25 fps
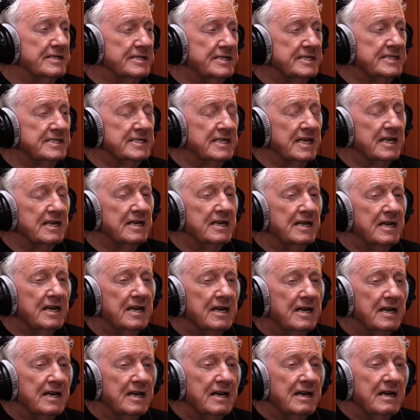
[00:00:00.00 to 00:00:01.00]
It's
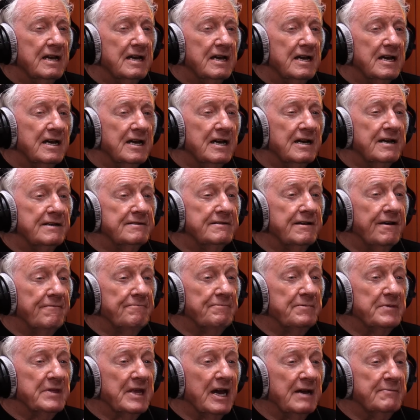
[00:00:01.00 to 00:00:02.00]

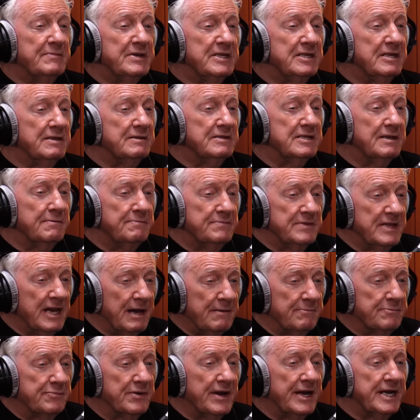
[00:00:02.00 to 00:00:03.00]
and I mean
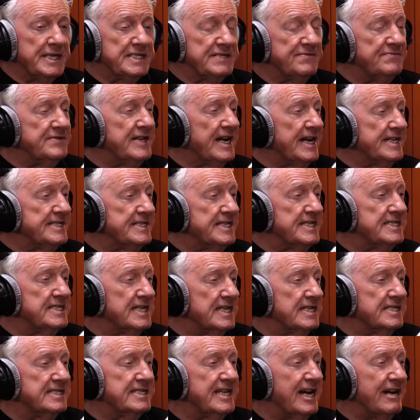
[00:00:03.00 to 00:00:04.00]
that prize of
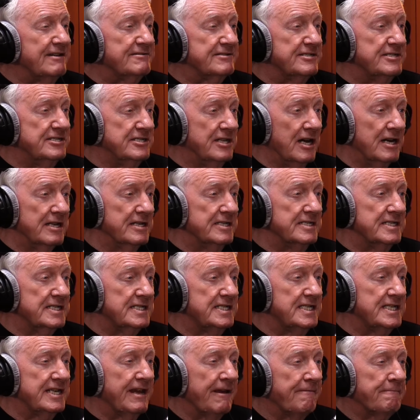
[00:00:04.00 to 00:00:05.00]

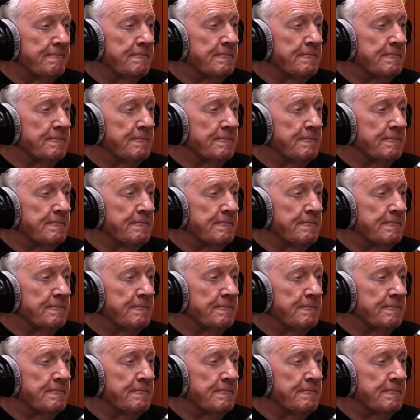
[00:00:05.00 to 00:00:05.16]
$96,000,